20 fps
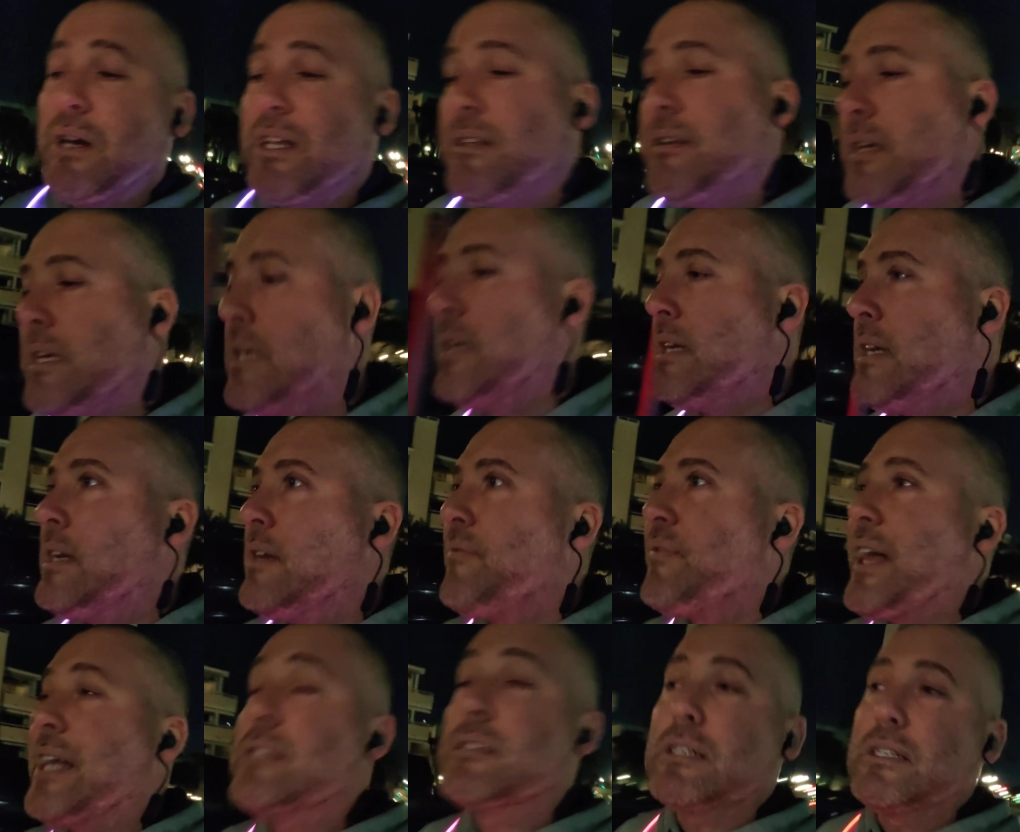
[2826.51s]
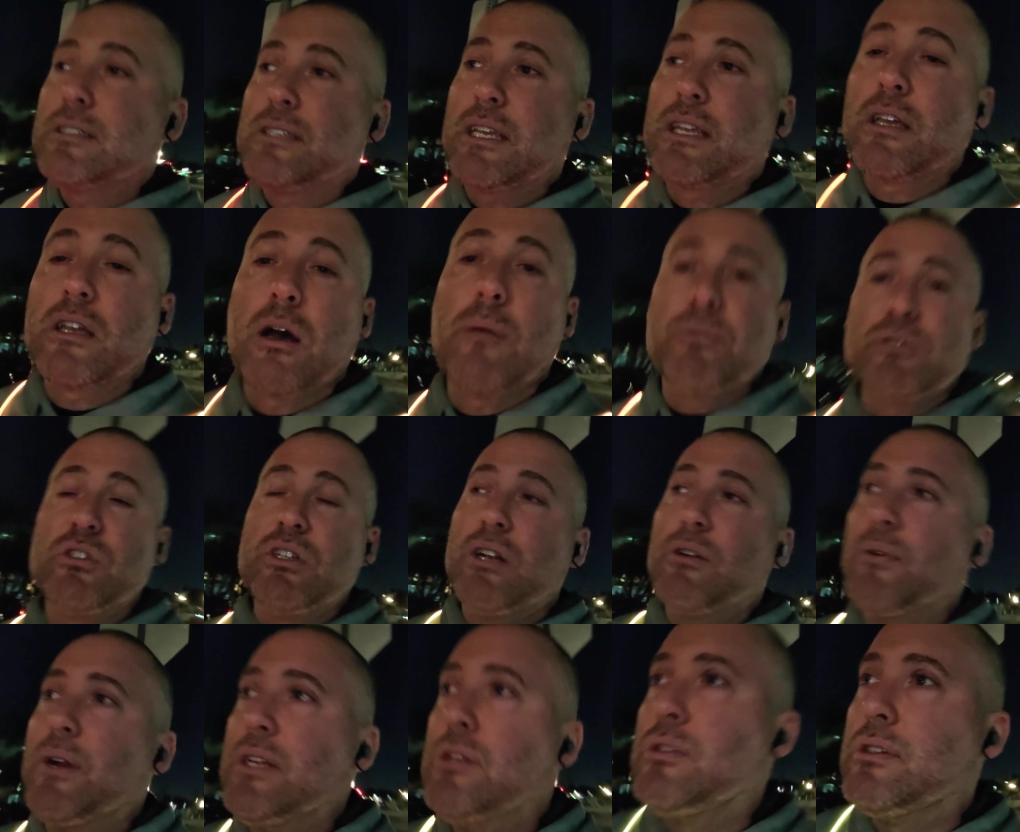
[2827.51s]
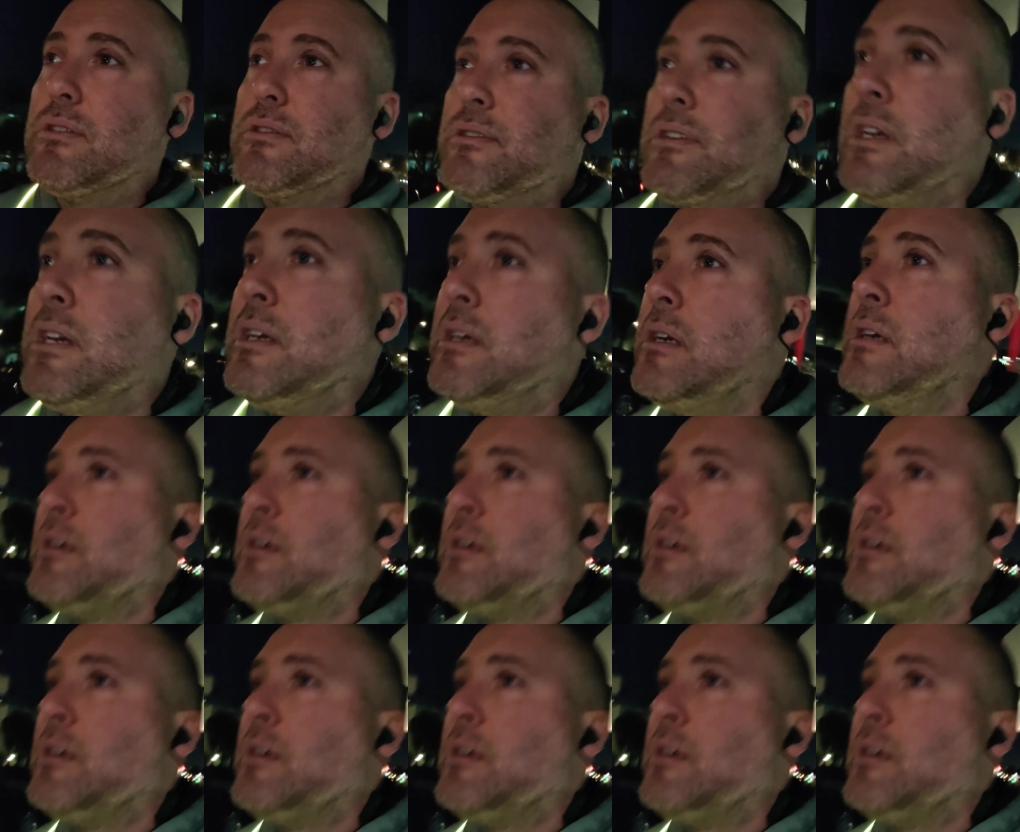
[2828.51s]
But that's going to take a couple generations.